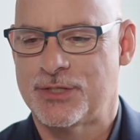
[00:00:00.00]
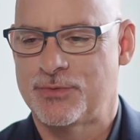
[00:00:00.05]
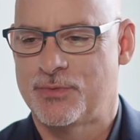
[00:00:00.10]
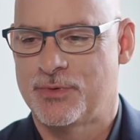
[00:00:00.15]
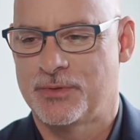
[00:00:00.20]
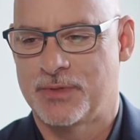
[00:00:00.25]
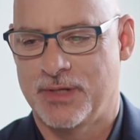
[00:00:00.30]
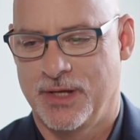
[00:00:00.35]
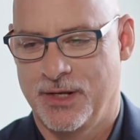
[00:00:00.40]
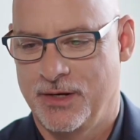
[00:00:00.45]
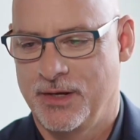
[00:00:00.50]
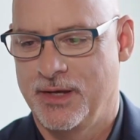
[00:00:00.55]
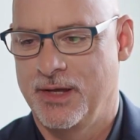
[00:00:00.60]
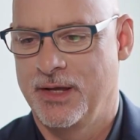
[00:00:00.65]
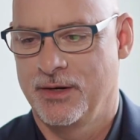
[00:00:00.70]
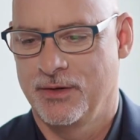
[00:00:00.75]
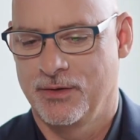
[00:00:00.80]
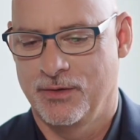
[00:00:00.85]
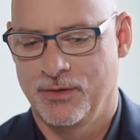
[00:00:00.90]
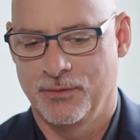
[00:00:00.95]

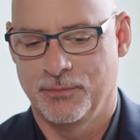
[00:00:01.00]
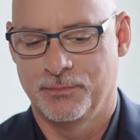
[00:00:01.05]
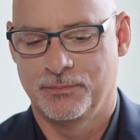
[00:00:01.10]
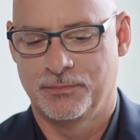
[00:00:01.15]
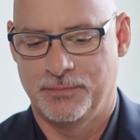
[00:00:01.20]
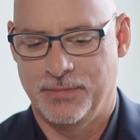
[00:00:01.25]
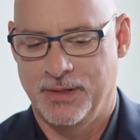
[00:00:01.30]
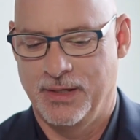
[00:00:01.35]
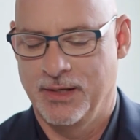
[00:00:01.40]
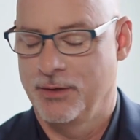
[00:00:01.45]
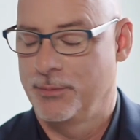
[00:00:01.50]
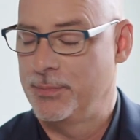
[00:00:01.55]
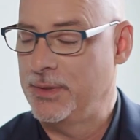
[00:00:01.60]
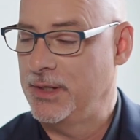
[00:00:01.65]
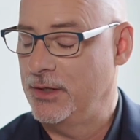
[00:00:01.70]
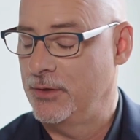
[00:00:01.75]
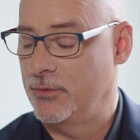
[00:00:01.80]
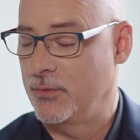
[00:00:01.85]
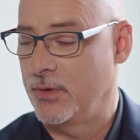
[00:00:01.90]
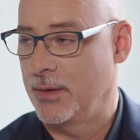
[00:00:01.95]
it'll beat
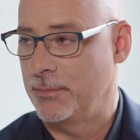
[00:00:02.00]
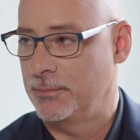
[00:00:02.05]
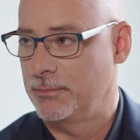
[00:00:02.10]
you up.